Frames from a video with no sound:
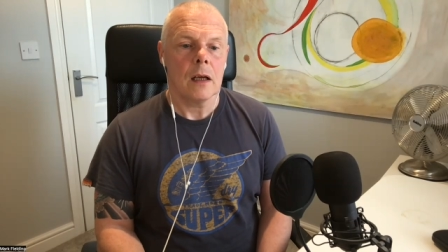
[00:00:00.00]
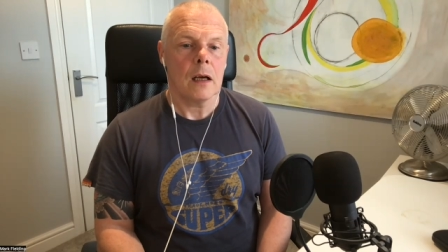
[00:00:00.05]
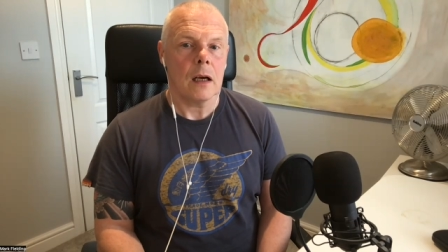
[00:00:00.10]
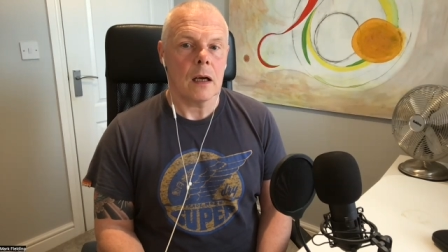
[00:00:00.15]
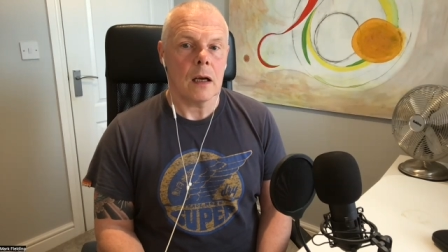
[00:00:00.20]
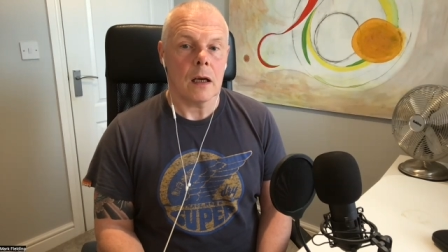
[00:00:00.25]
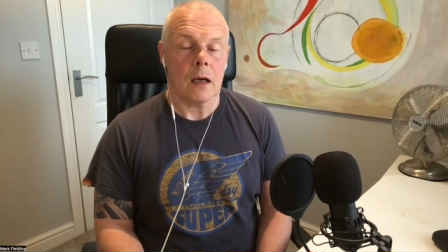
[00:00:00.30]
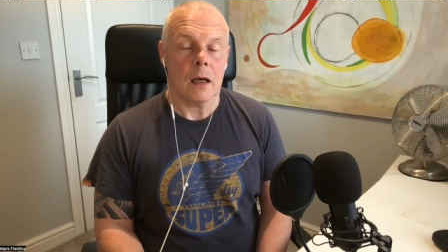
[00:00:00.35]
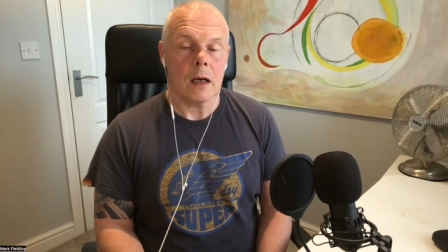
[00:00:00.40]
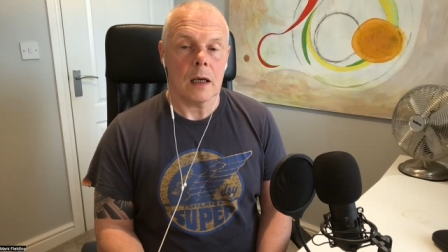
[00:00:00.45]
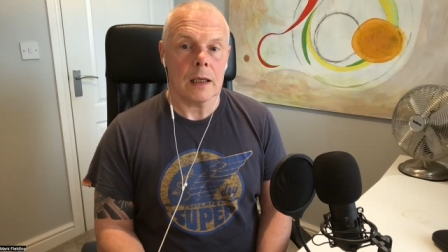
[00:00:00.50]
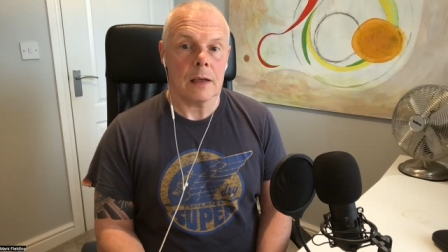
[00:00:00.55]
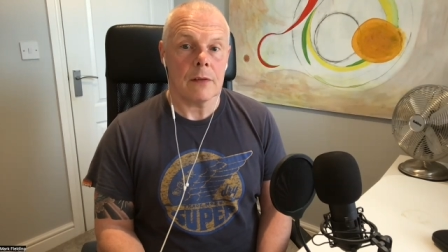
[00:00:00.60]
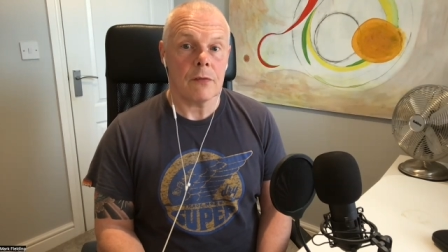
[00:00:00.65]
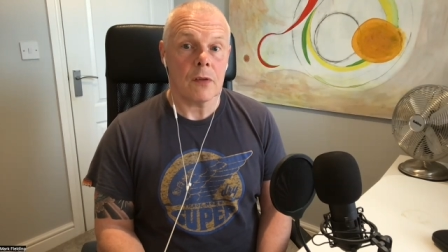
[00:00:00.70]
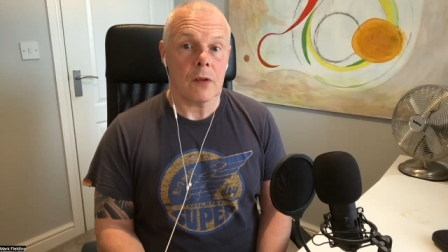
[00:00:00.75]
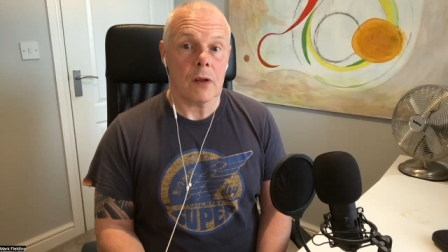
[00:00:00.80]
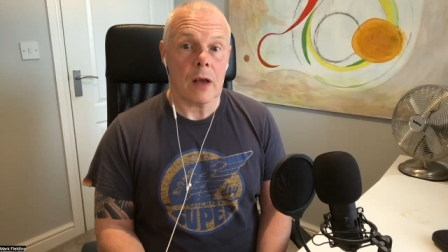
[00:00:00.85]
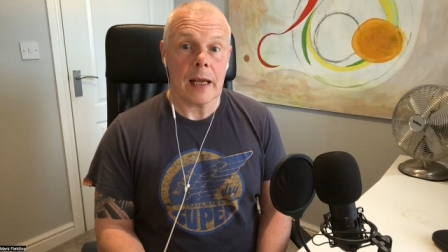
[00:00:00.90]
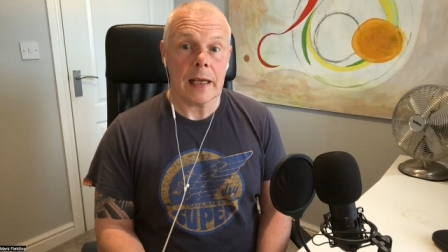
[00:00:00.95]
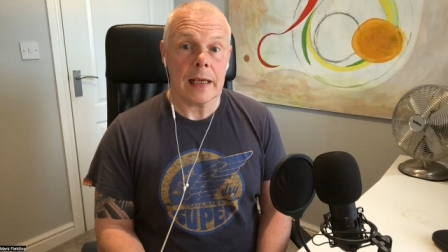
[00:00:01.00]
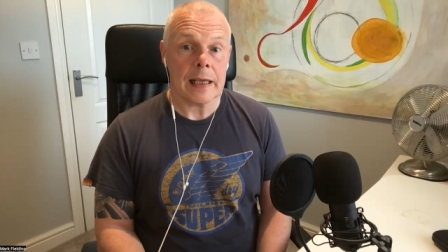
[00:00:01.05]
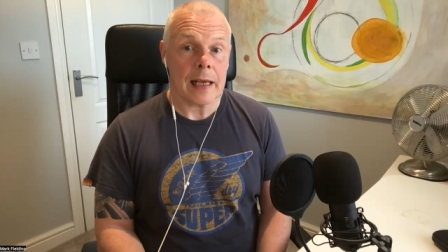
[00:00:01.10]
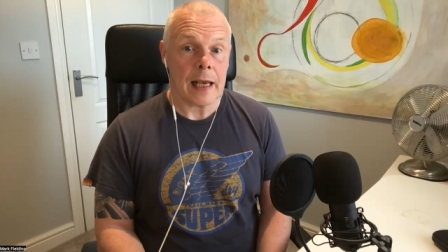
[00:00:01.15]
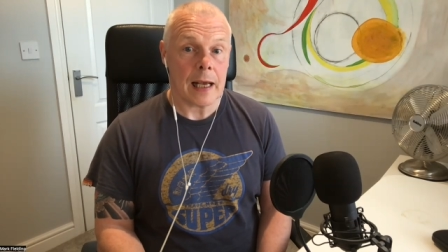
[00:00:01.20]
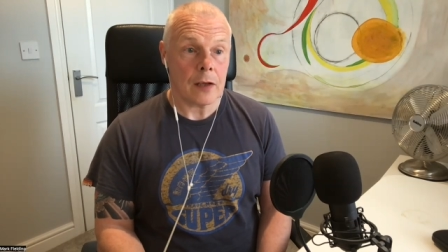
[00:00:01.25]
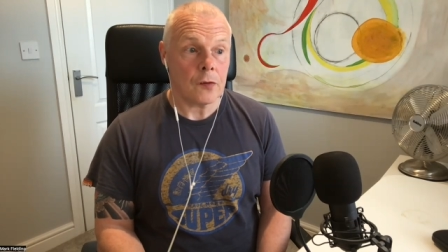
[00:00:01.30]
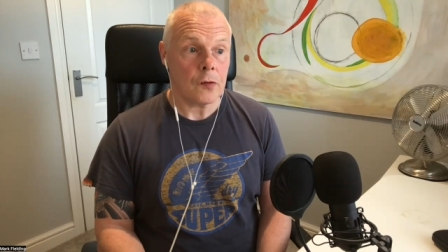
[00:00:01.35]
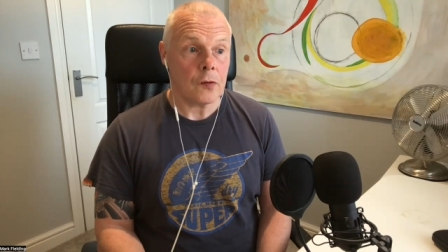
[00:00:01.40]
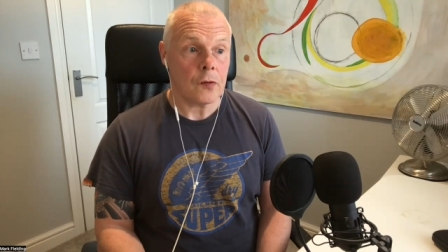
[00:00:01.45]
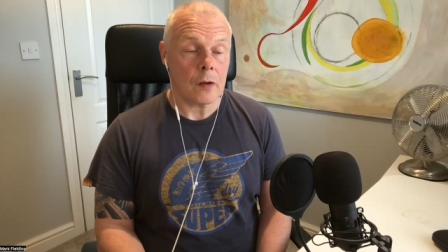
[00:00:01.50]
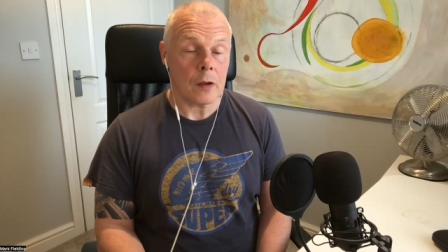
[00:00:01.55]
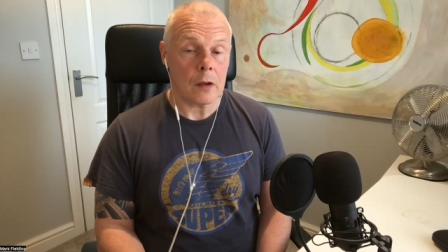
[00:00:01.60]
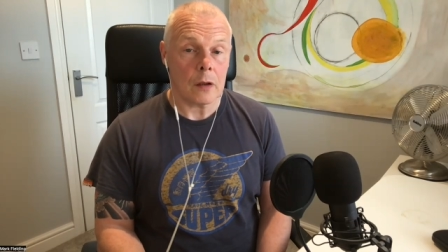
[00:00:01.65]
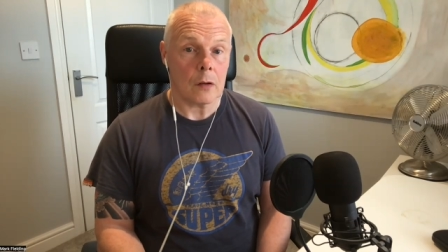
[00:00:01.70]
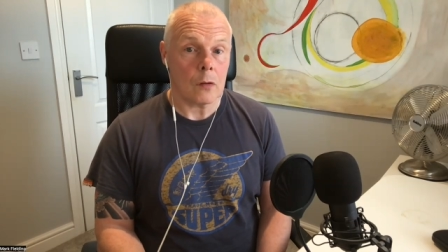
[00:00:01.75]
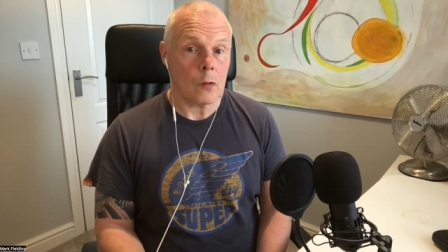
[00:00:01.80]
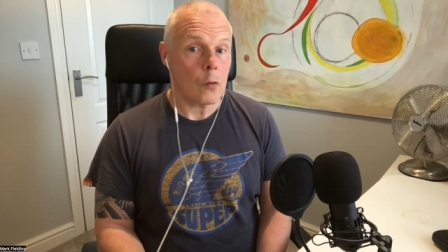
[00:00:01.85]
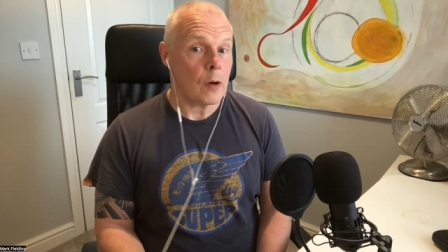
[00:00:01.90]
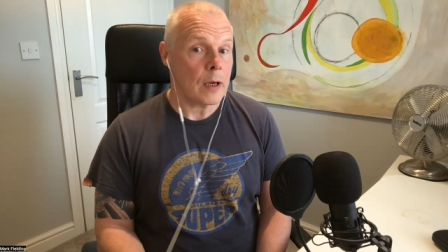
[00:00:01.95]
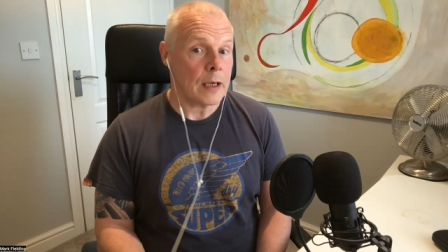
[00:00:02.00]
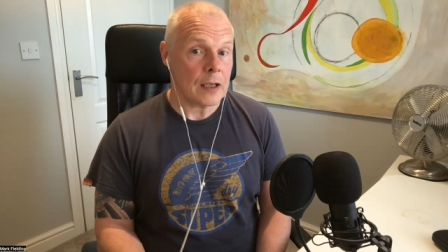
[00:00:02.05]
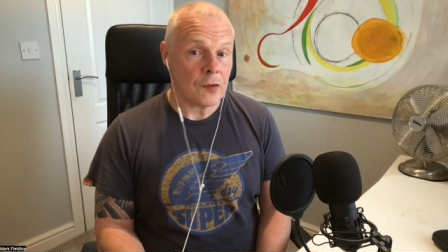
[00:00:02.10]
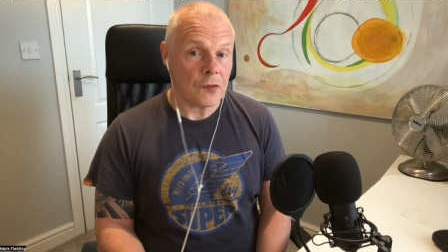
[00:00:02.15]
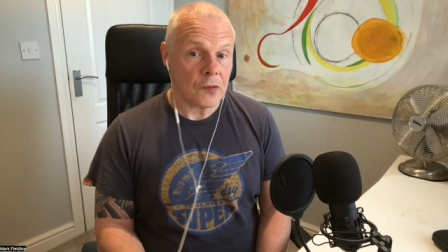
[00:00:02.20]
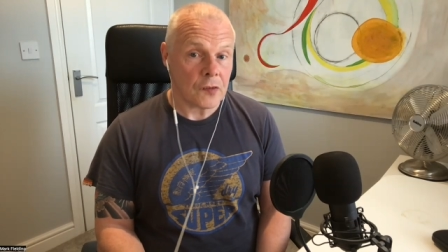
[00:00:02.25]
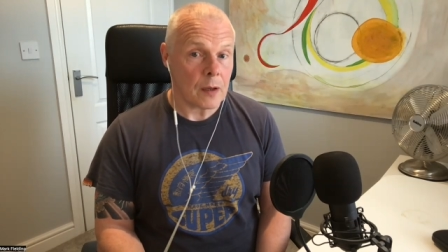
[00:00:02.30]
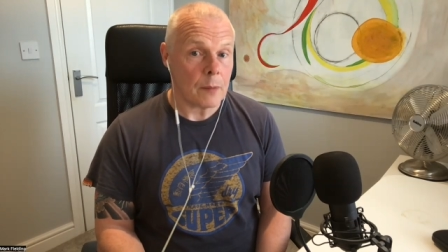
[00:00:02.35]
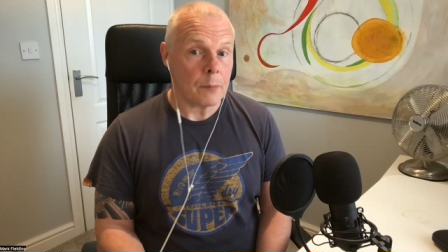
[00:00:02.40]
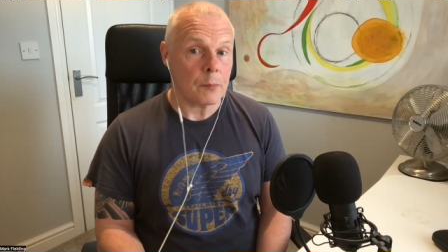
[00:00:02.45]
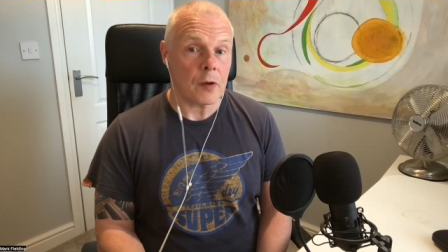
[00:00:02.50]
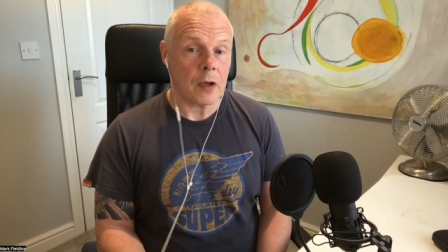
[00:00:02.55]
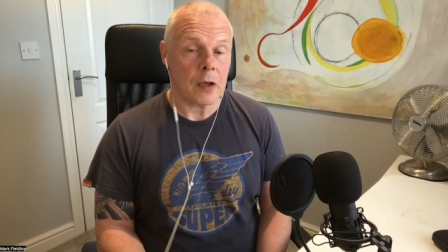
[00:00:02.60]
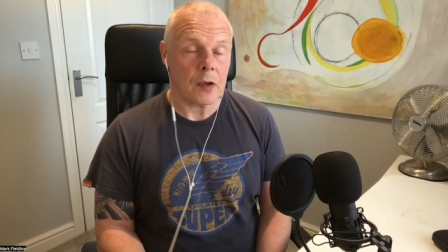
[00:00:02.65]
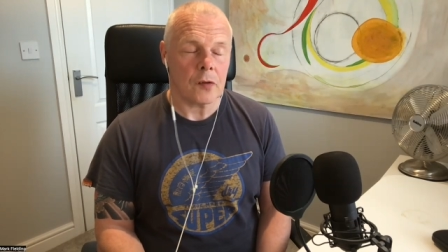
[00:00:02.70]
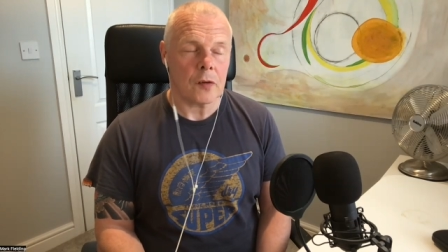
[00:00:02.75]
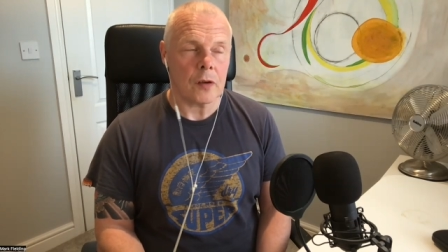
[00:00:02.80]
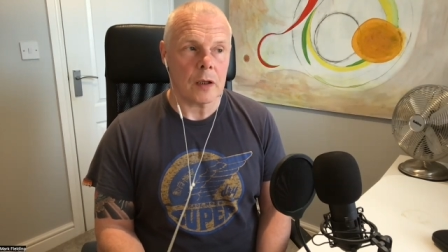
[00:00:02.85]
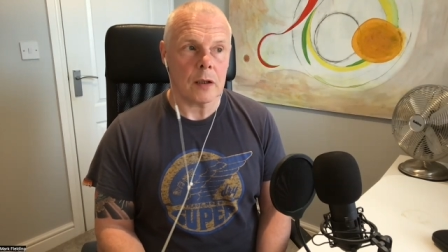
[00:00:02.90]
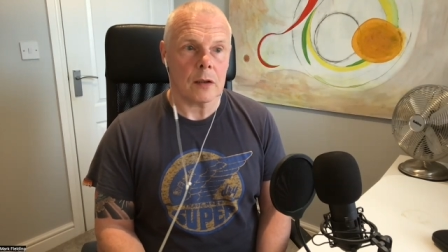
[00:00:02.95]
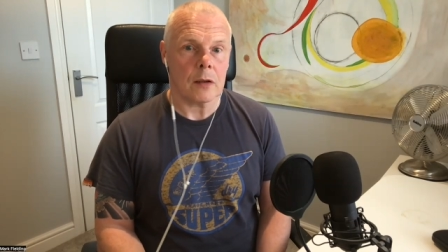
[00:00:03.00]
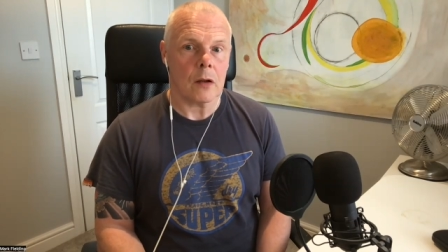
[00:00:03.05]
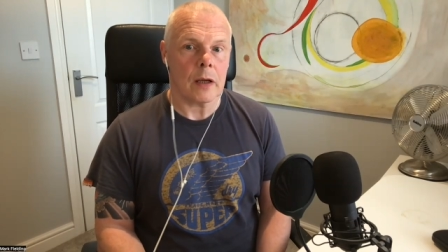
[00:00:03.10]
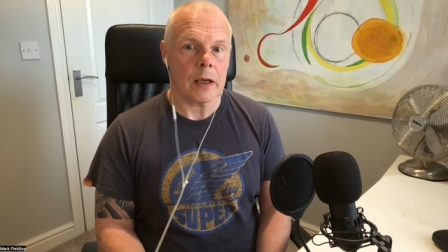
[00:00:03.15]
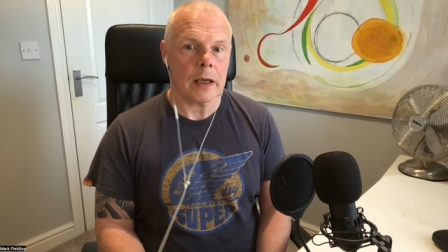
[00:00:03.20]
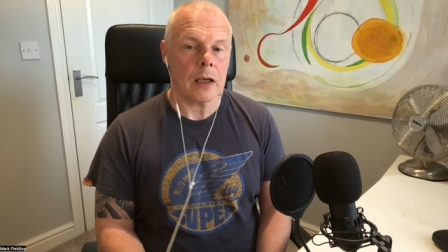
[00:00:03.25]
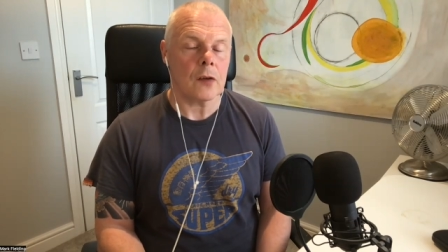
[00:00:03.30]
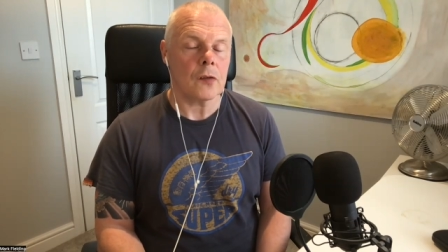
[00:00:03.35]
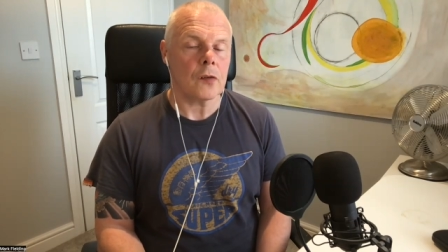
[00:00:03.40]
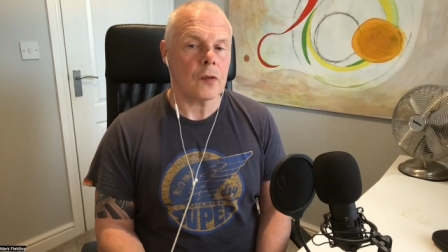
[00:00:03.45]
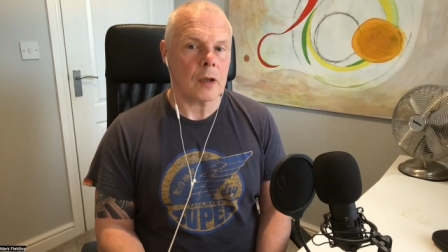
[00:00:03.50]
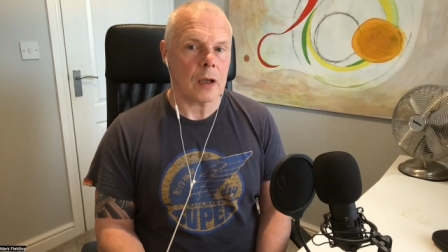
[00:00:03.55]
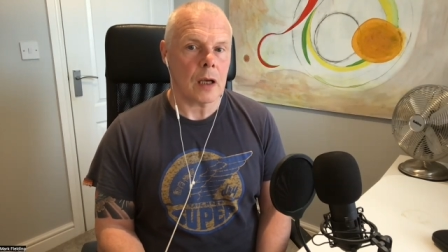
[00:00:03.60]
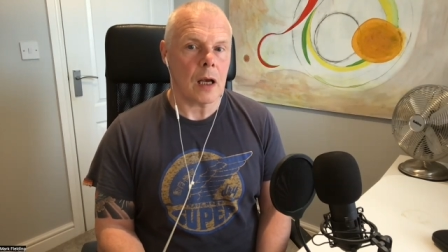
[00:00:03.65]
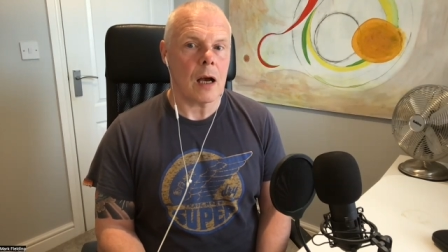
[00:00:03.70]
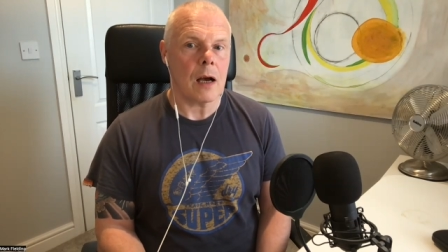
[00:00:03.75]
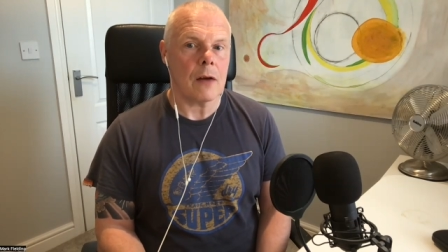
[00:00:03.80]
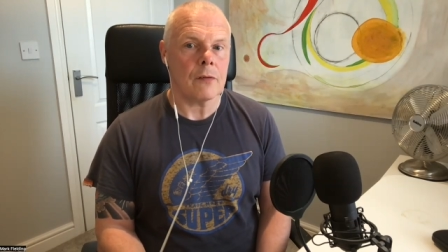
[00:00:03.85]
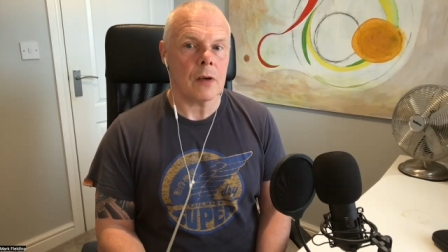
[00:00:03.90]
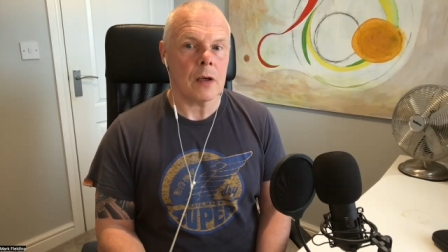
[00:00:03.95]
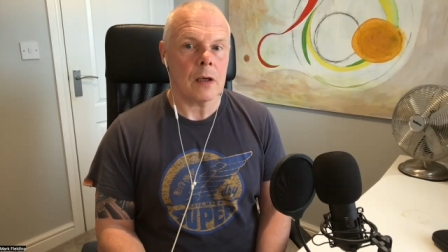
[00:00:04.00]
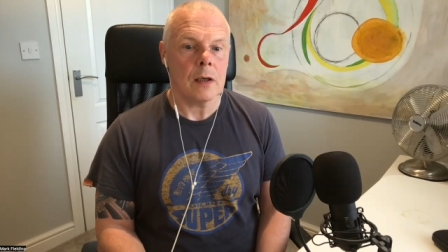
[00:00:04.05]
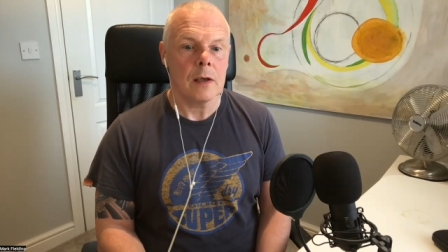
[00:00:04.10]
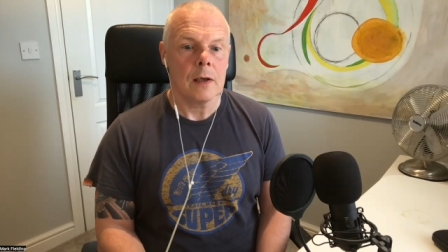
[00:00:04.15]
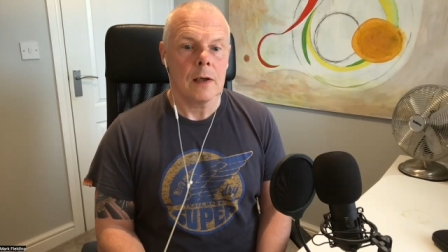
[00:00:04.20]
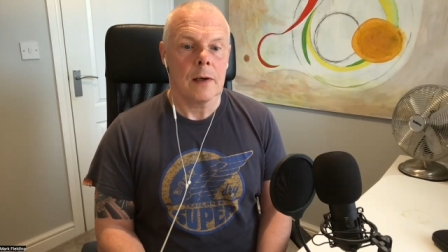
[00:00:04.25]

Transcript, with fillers: Uh, and if there are any guests uh, or any subjects that you'd like us to cover,